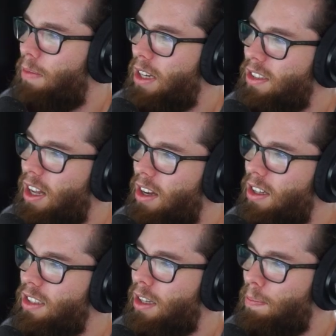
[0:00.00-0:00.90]
"My
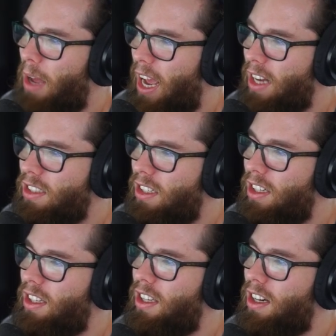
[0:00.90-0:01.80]
style is
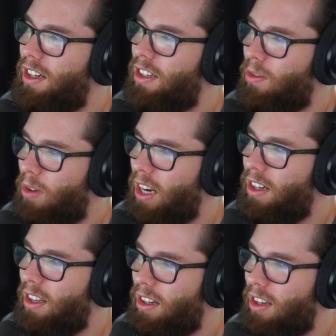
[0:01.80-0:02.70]
compassionate yet
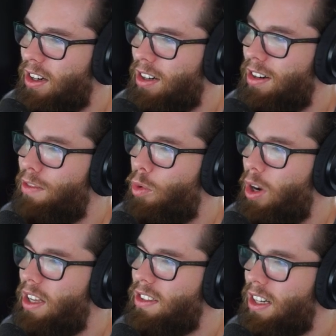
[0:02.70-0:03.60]
direct and clear of
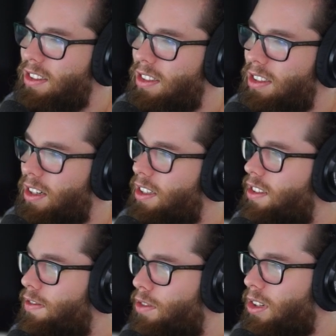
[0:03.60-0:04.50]
what is
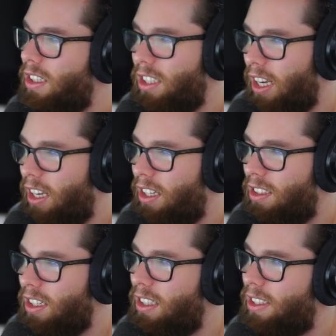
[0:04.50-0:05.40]
necessary to fully
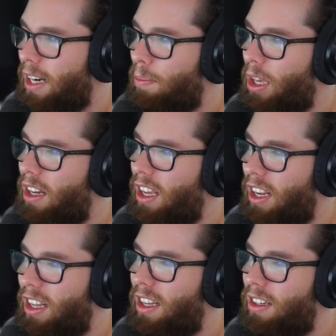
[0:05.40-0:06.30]
change and champion
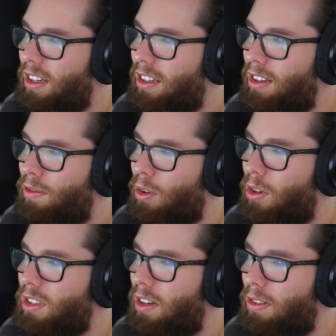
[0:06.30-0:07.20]
any addictive
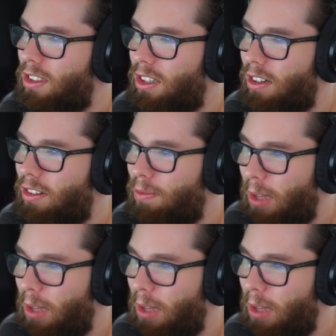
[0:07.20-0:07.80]
or self-destructive